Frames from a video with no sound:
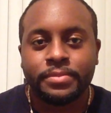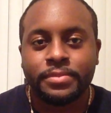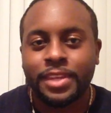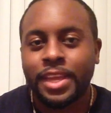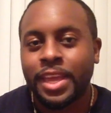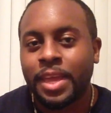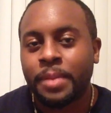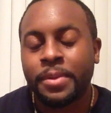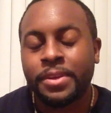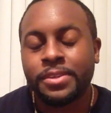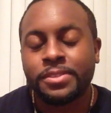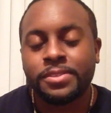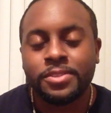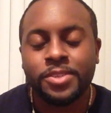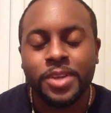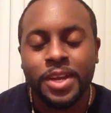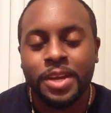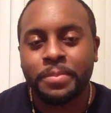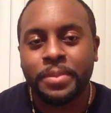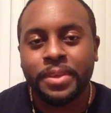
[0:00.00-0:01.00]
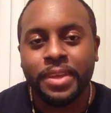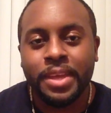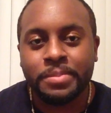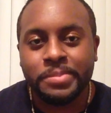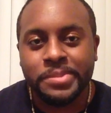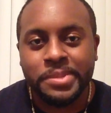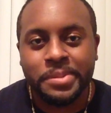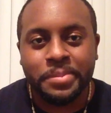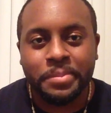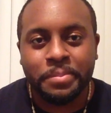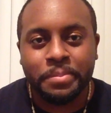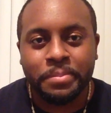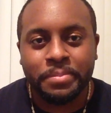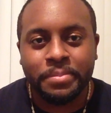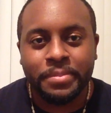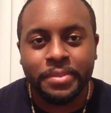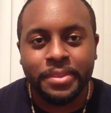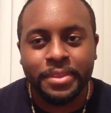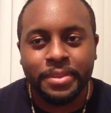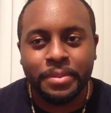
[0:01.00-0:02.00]
I am also trying to become something
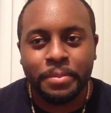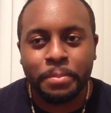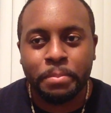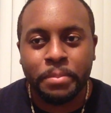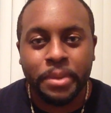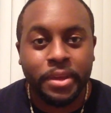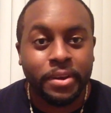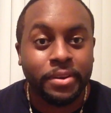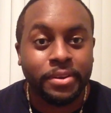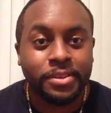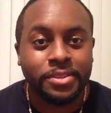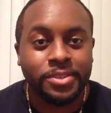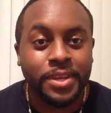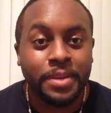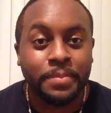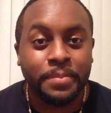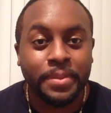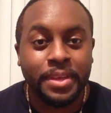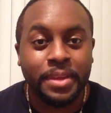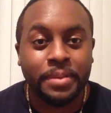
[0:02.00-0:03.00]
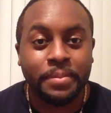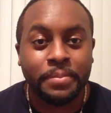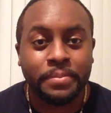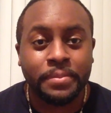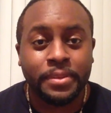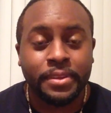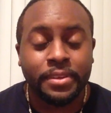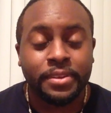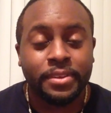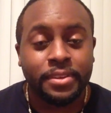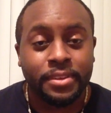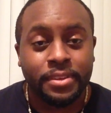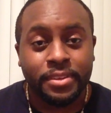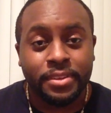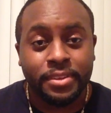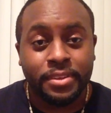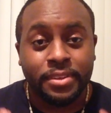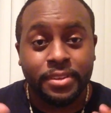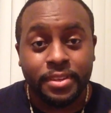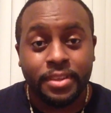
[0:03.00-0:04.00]
better, trying to become
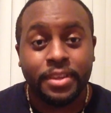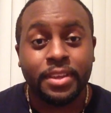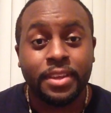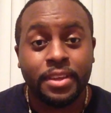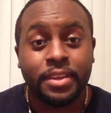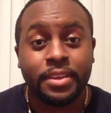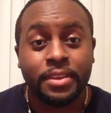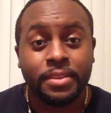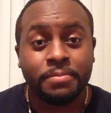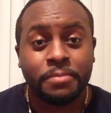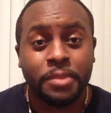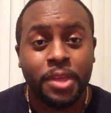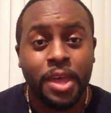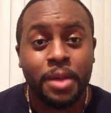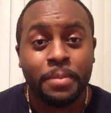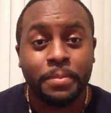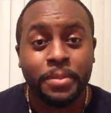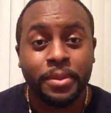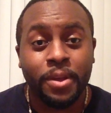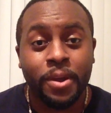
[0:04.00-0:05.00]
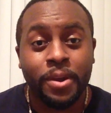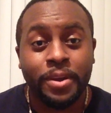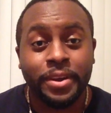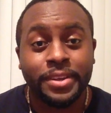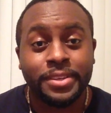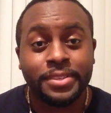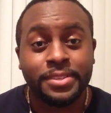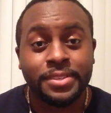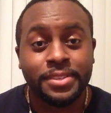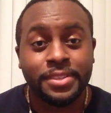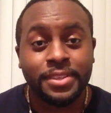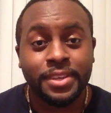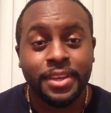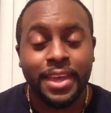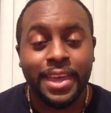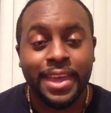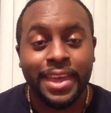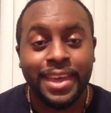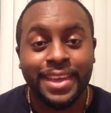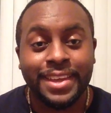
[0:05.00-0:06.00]
a comic book artist
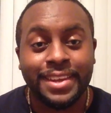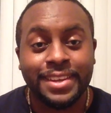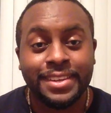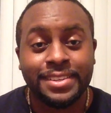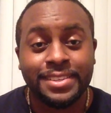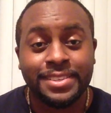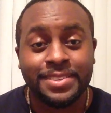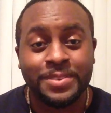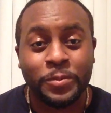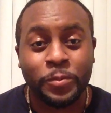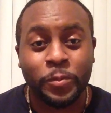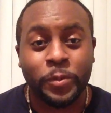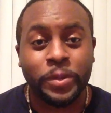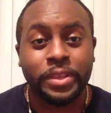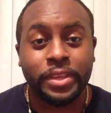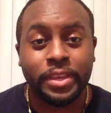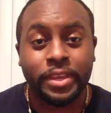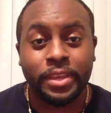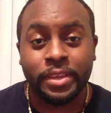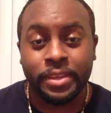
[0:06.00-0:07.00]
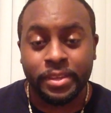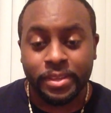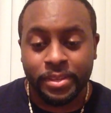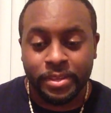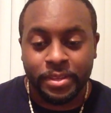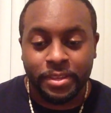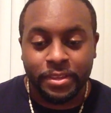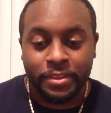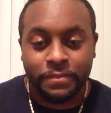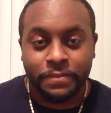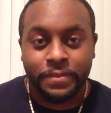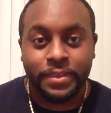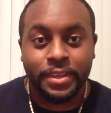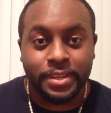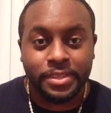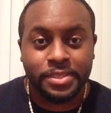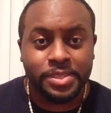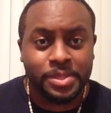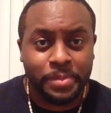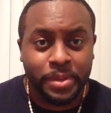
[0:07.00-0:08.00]
and really feed
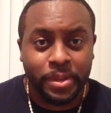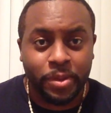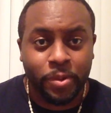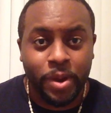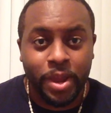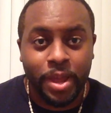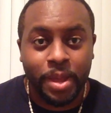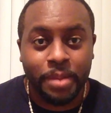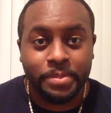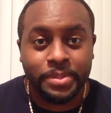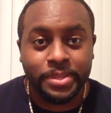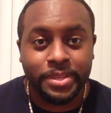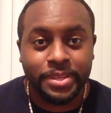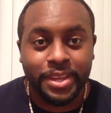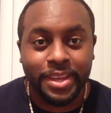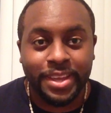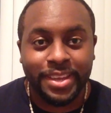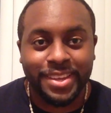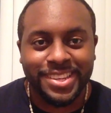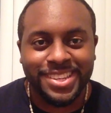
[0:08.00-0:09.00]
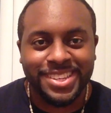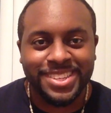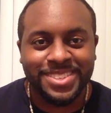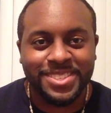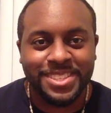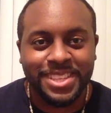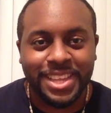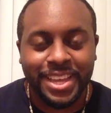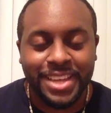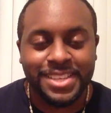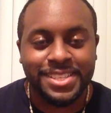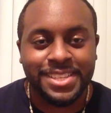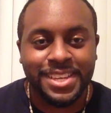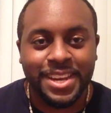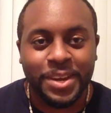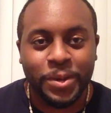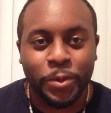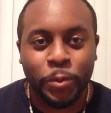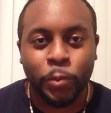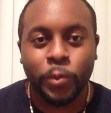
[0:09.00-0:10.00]
into my craft. And like I said,
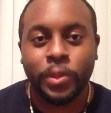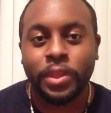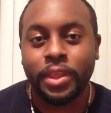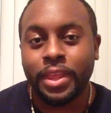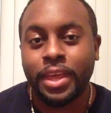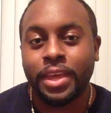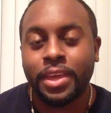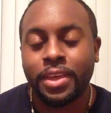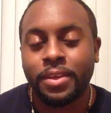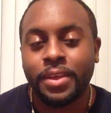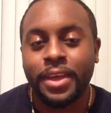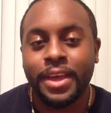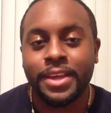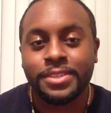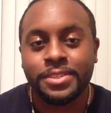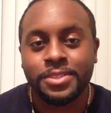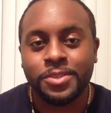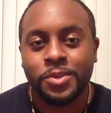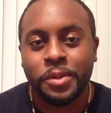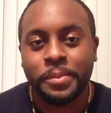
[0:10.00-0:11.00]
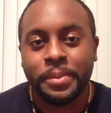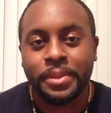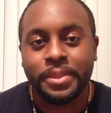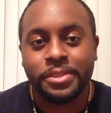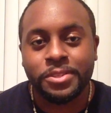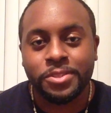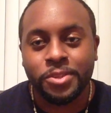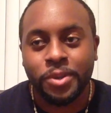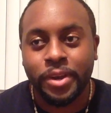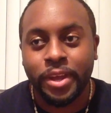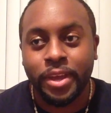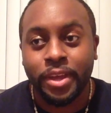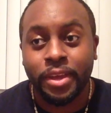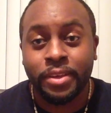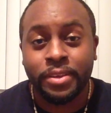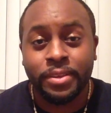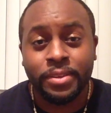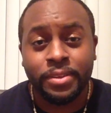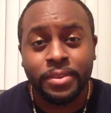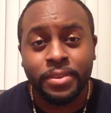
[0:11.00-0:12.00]
I really like you guys to join me in this journey
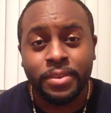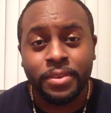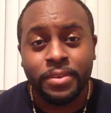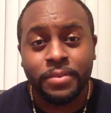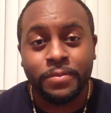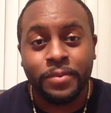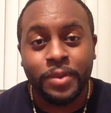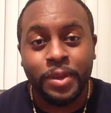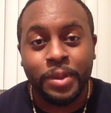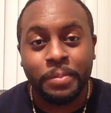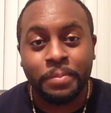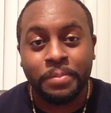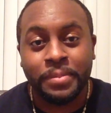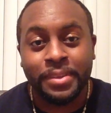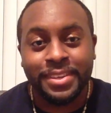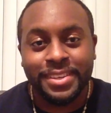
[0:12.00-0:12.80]
from